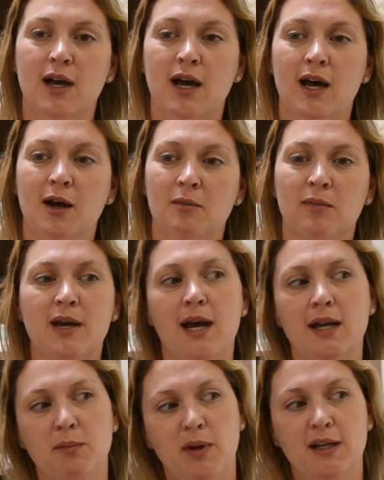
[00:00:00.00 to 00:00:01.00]
um,
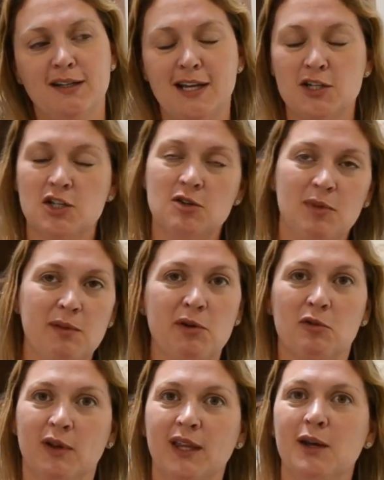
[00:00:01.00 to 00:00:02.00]
kind of paid attention to me,
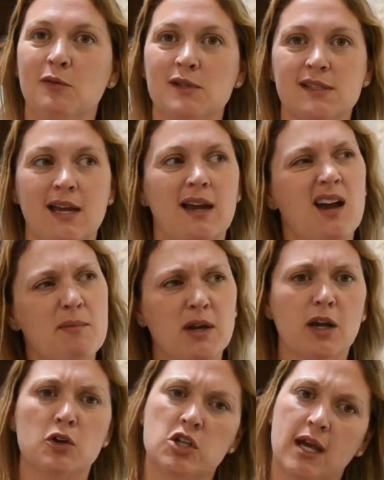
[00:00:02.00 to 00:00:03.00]
but really was like, I'm going
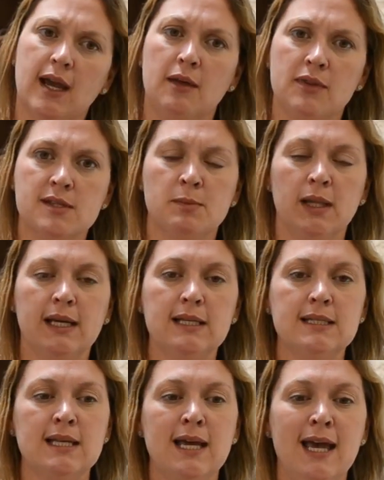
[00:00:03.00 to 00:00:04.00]
to go check out this place.